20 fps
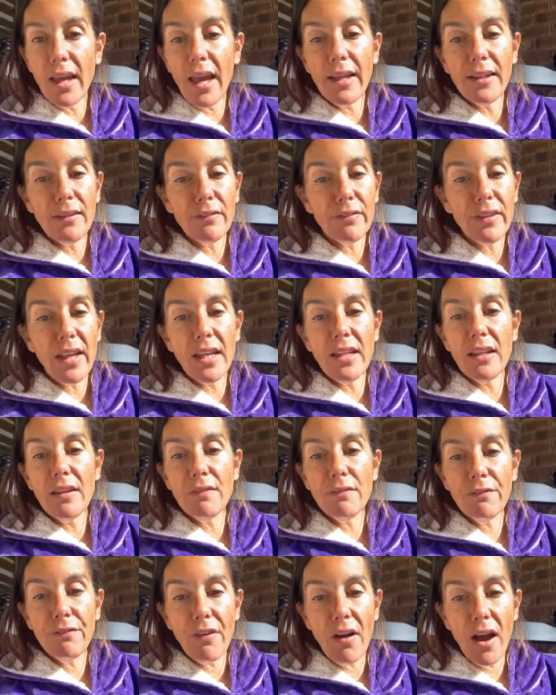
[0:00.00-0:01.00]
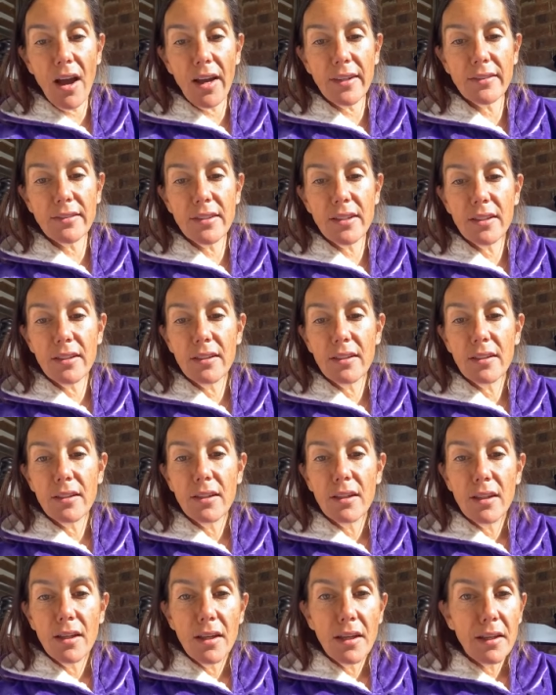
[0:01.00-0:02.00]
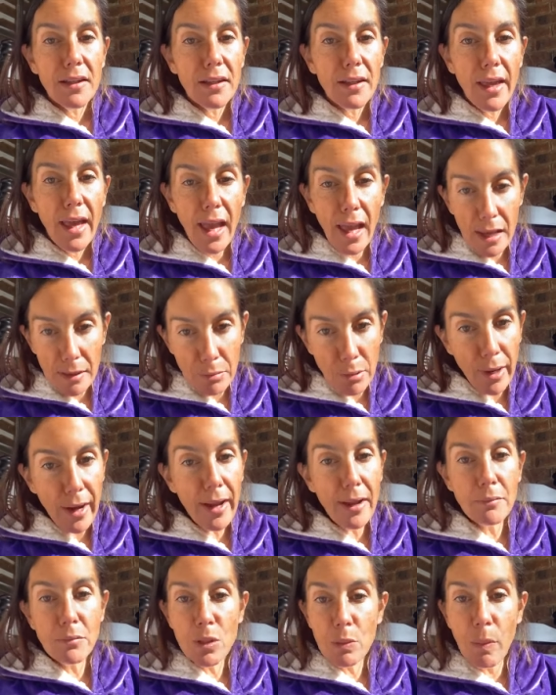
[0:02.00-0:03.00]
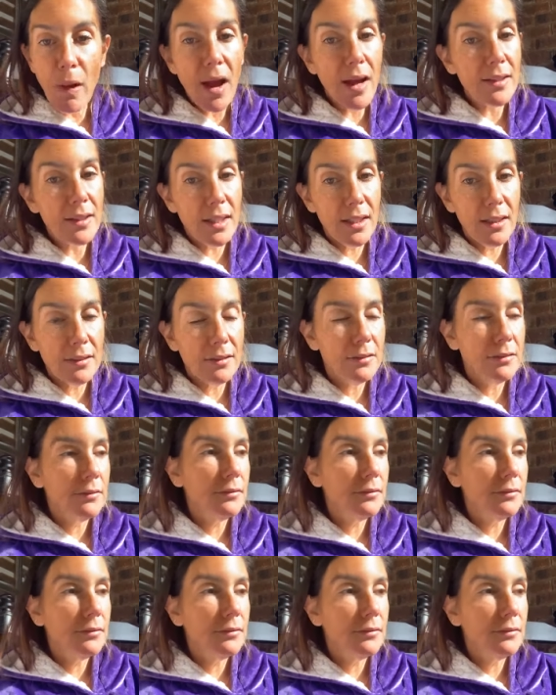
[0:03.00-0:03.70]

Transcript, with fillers: And if they didn't find Abraham's body.